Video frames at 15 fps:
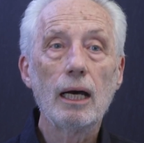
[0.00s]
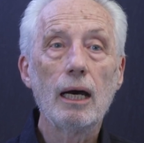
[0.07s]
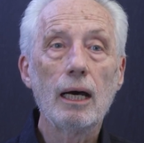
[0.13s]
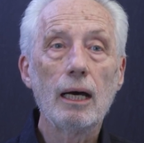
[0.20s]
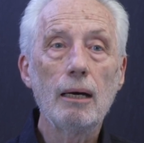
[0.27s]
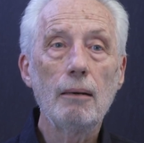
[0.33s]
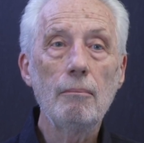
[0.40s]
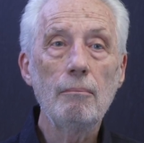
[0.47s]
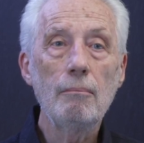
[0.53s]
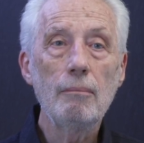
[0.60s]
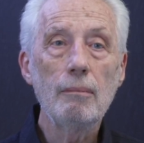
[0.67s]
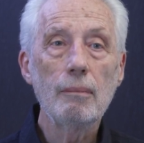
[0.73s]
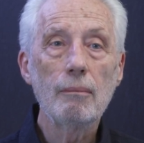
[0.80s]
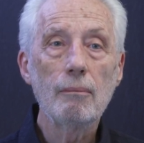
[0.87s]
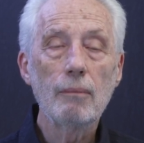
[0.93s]

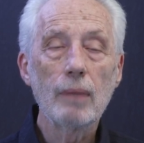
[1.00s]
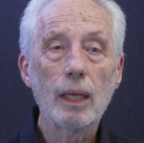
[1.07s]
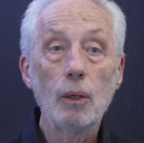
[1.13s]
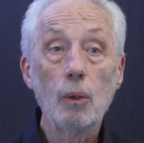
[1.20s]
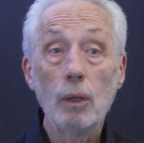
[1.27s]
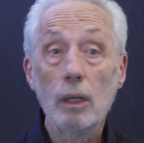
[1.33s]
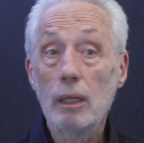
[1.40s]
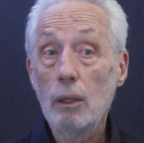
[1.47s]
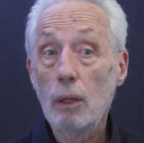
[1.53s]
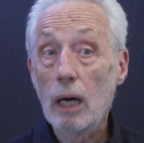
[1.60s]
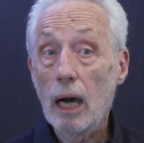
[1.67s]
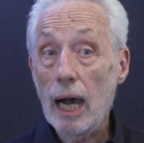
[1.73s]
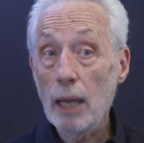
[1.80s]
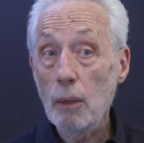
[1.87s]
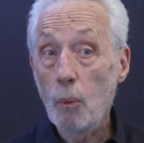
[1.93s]

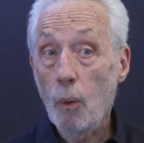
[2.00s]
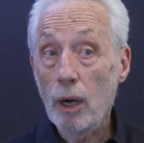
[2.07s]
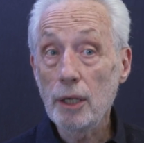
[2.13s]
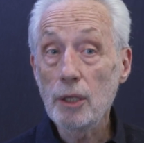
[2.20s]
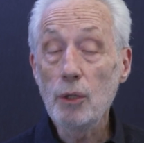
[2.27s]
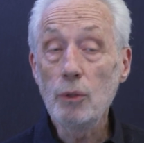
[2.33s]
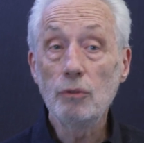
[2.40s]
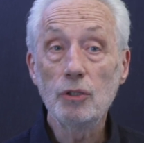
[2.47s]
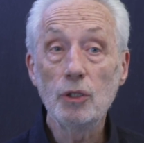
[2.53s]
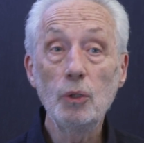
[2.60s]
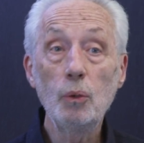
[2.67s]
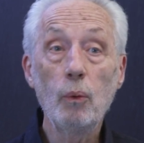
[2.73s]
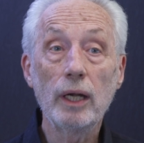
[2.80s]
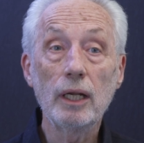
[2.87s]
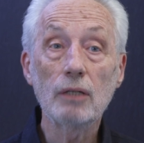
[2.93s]
I want you to,
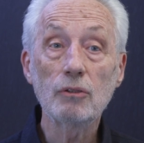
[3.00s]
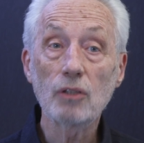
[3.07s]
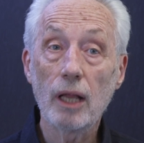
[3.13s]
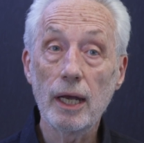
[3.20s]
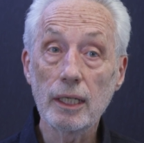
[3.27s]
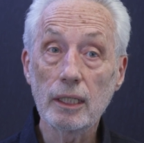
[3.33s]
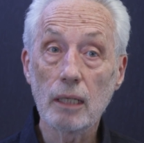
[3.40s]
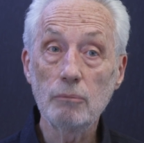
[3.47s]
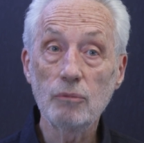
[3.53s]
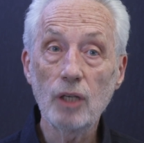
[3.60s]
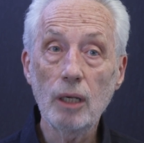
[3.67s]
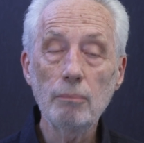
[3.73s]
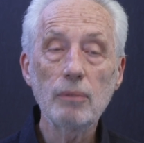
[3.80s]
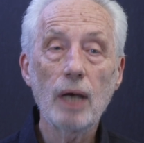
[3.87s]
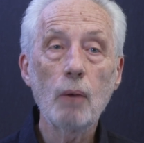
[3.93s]
when a slide comes
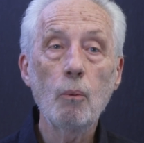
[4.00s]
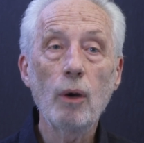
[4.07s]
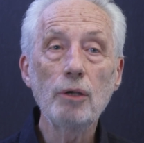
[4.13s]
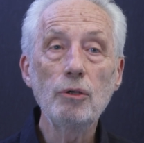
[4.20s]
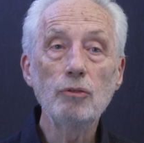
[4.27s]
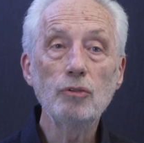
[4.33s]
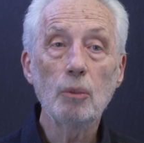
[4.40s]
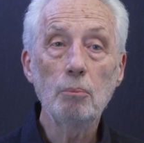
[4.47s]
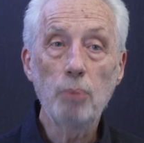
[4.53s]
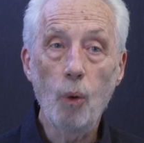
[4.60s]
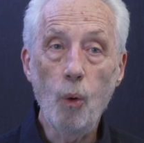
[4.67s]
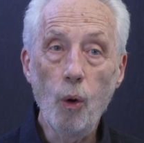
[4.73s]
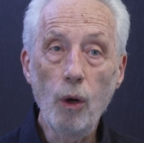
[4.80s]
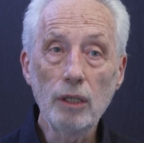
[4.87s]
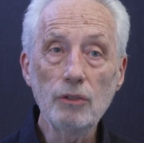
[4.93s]
up, I want you to
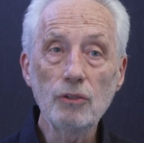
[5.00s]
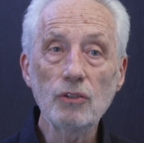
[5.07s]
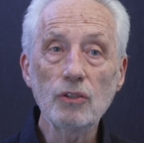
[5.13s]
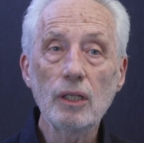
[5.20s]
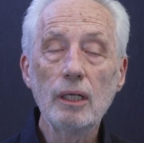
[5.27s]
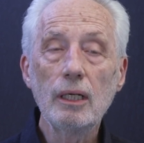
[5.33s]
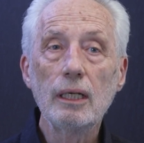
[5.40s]
pause